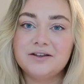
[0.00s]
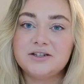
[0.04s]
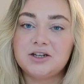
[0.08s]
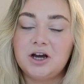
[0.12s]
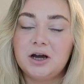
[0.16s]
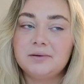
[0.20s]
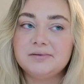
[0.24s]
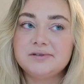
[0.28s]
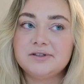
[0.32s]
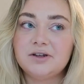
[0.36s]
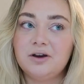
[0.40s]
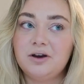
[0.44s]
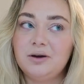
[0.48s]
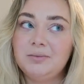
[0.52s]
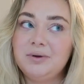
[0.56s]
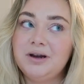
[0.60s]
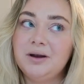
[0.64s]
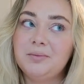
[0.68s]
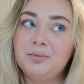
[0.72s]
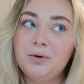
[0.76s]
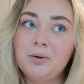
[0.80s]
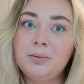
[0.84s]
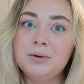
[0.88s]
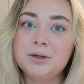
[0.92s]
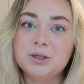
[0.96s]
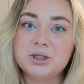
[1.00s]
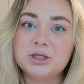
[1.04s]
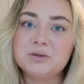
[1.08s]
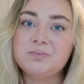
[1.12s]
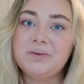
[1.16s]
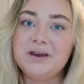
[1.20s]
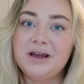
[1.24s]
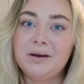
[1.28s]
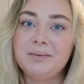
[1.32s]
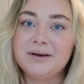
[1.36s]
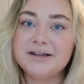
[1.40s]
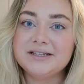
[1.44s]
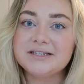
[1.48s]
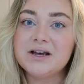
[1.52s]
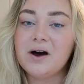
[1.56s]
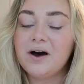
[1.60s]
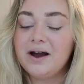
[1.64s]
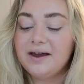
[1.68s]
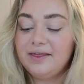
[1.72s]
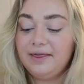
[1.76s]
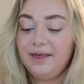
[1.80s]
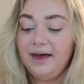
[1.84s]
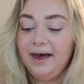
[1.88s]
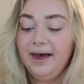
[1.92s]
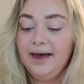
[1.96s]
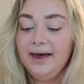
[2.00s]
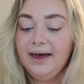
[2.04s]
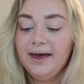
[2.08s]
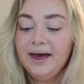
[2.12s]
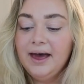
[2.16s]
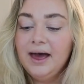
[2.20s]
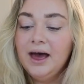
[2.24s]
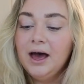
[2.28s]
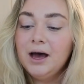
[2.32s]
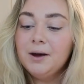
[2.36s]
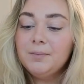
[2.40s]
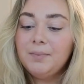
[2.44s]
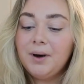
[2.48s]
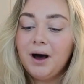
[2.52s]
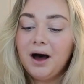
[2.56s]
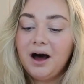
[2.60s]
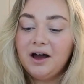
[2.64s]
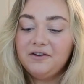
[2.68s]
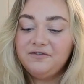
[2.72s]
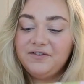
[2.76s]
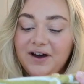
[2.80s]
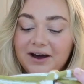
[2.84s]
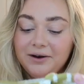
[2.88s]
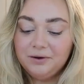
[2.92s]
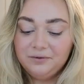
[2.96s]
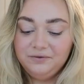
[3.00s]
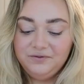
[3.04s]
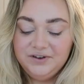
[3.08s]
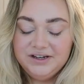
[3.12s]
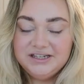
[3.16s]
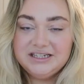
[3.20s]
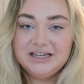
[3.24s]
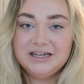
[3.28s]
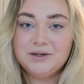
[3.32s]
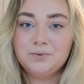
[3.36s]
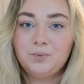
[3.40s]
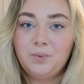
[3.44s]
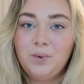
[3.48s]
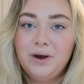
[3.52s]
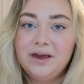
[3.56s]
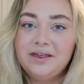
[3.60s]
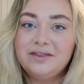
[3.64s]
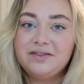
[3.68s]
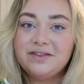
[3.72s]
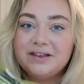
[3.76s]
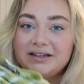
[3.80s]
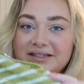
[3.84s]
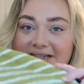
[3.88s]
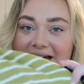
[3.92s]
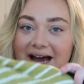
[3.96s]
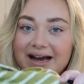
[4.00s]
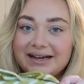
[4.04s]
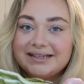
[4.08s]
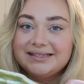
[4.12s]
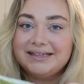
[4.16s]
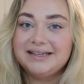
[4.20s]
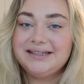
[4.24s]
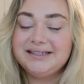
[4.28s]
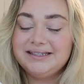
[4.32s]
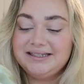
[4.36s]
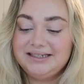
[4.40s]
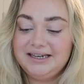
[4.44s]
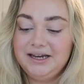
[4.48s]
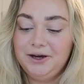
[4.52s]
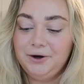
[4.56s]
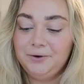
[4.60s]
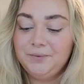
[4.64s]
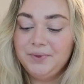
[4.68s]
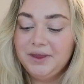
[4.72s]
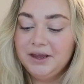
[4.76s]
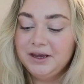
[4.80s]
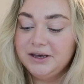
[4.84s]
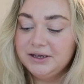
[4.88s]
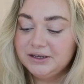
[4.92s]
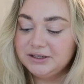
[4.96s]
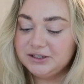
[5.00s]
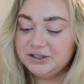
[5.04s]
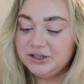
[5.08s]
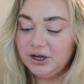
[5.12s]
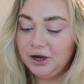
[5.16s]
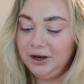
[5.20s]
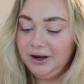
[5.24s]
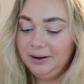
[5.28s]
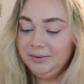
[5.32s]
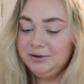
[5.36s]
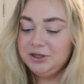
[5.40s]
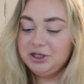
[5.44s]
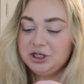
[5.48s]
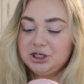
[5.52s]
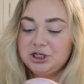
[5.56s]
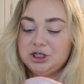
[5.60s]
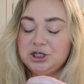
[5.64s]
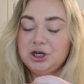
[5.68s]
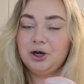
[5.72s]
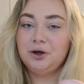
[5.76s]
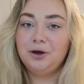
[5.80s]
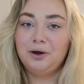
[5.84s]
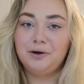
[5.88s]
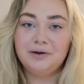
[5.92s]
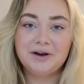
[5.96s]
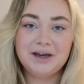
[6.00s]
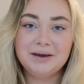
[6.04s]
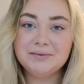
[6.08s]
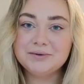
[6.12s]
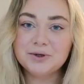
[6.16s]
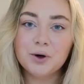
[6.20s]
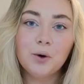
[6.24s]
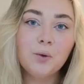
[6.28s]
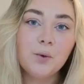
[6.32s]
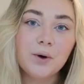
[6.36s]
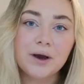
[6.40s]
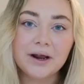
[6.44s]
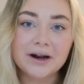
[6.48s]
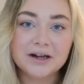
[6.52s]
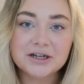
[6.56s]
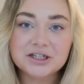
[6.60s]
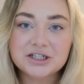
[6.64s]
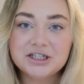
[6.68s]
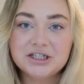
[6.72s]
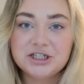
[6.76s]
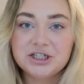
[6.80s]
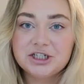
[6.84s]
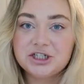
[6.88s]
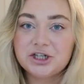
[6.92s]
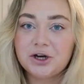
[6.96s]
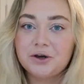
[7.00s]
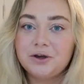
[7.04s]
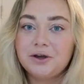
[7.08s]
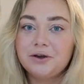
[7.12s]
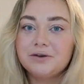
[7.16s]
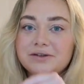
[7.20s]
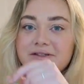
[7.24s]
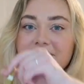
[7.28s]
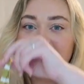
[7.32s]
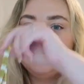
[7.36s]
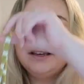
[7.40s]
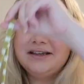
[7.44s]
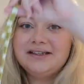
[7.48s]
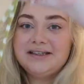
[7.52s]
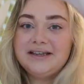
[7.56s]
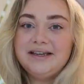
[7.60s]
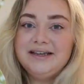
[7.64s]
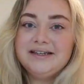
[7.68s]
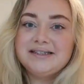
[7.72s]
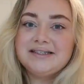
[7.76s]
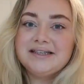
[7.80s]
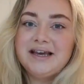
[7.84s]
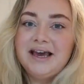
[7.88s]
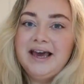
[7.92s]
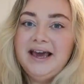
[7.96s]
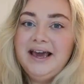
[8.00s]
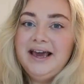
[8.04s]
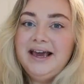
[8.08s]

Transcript: at the time, so I mean, I'd probably just been a bit tight there. But I found on Vinted with tags in still. So let me just show you. I keep talking, I just need to show you. So this is,